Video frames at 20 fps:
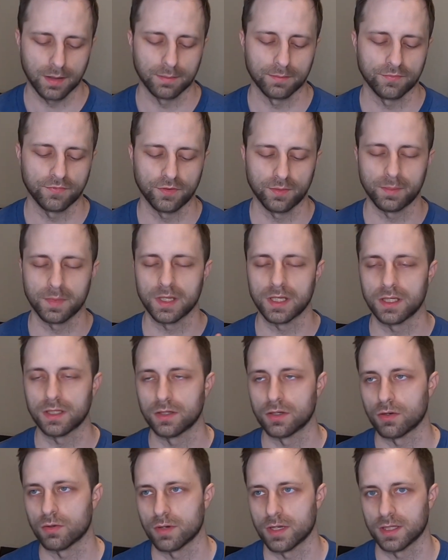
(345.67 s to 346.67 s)
For me,
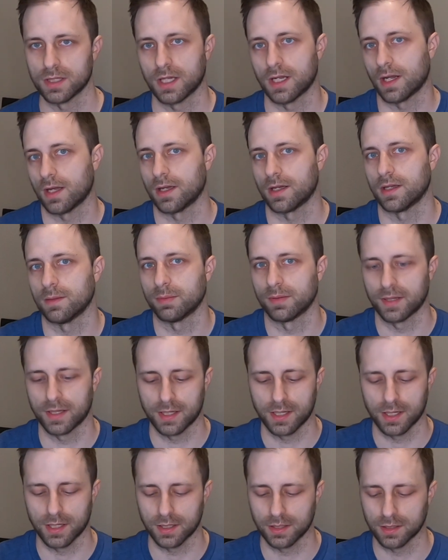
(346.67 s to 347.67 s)
knowing that I plan
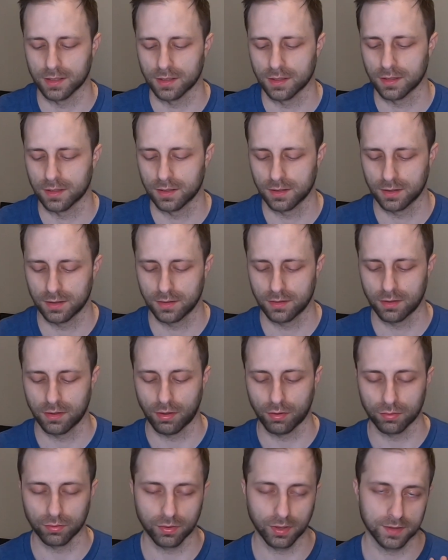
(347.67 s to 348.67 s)
on
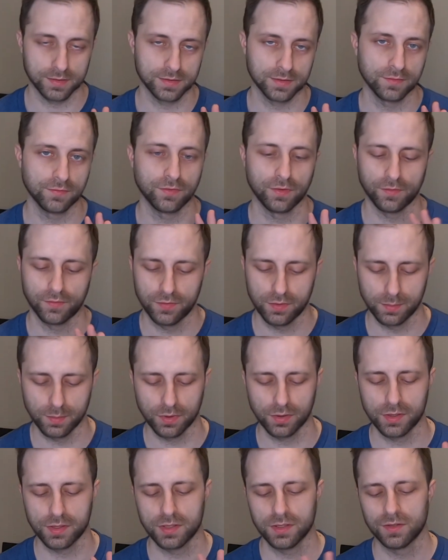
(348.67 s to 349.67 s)
autocrossing for a few more
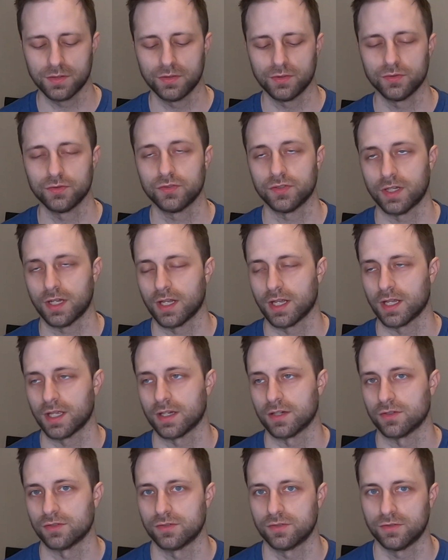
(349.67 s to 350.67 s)
years
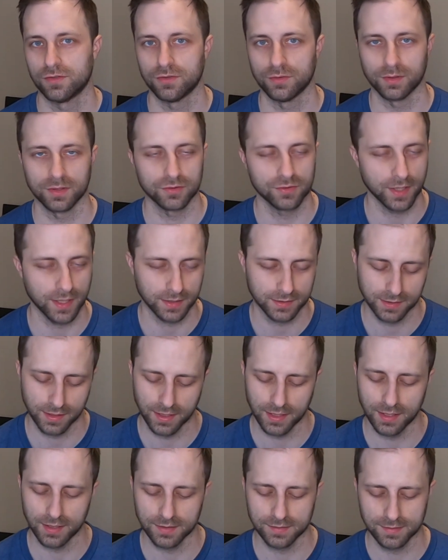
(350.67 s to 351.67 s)
and doing track
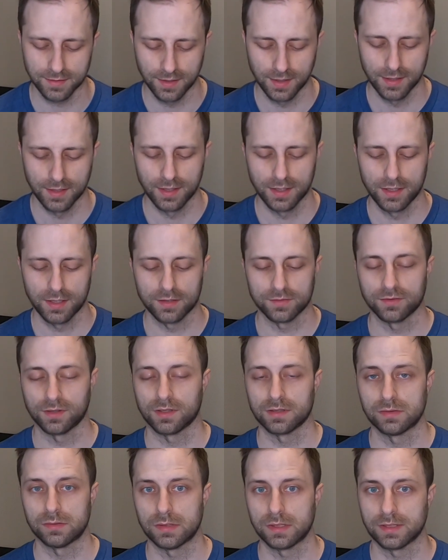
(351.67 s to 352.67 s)
days, as long
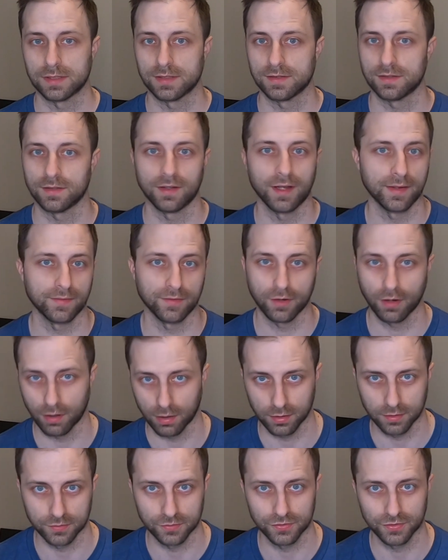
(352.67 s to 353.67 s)
as you can still have
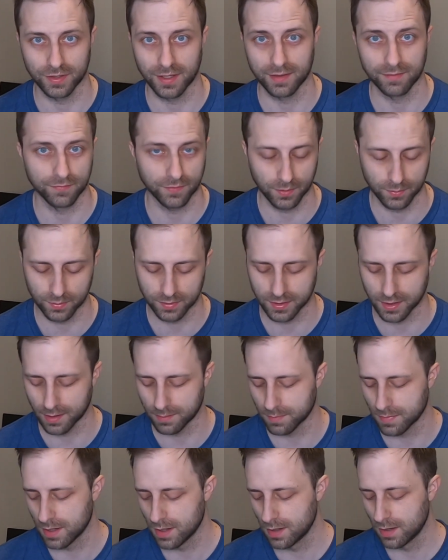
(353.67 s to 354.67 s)
cars and have fun with them,